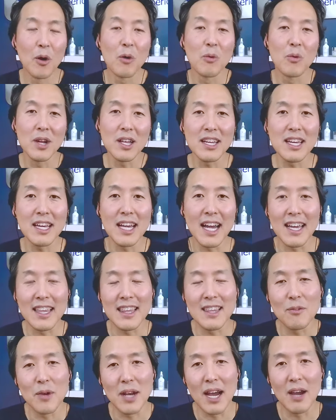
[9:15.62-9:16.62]
Well, really,
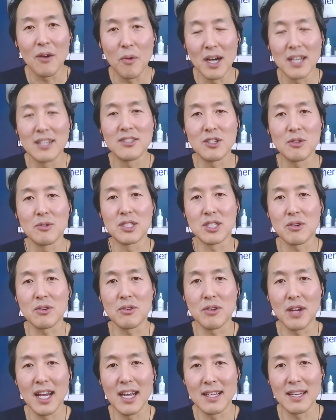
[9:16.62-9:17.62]
I, what I want to do is
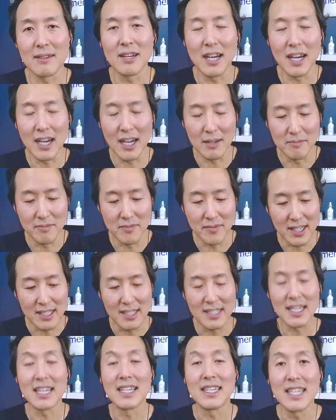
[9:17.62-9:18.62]
create um,
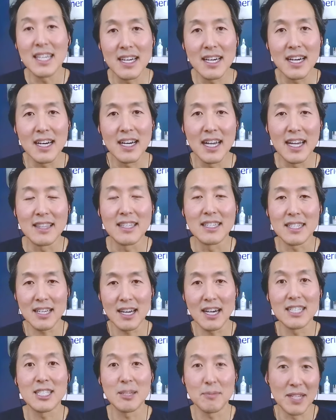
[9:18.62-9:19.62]
this idea and this
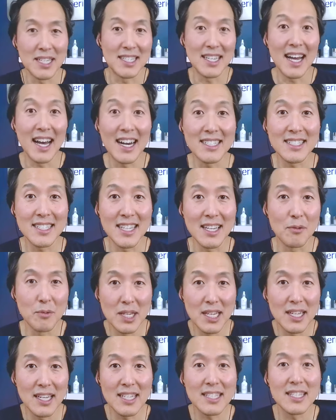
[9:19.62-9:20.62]
concept and test it. And
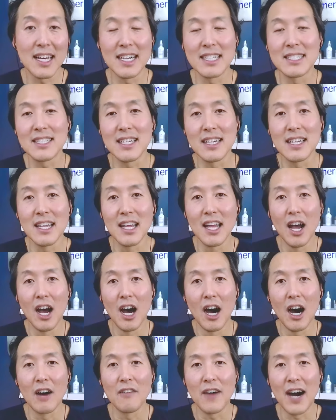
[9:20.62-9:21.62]
we did test it
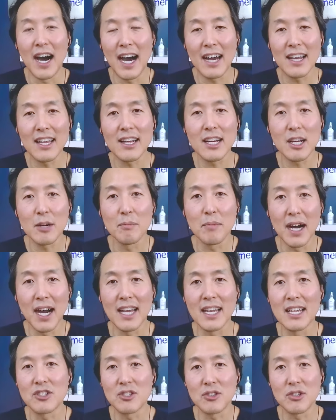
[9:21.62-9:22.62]
of how do you
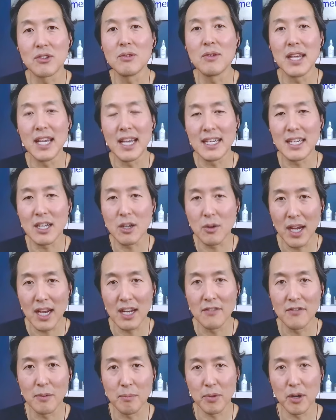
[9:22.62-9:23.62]
combine a true
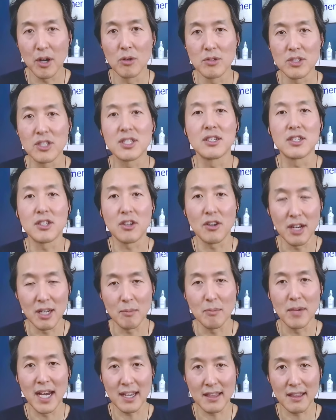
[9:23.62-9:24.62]
integrative approach to
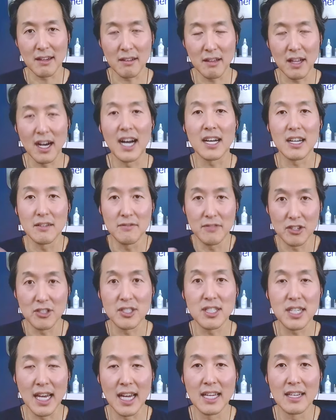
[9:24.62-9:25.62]
turning back the clock of your
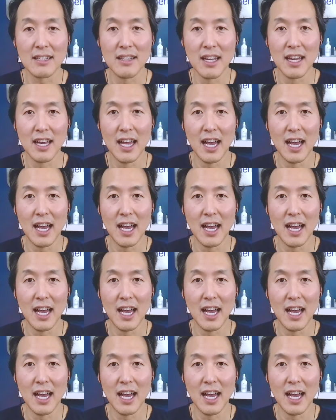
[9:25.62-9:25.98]
skin.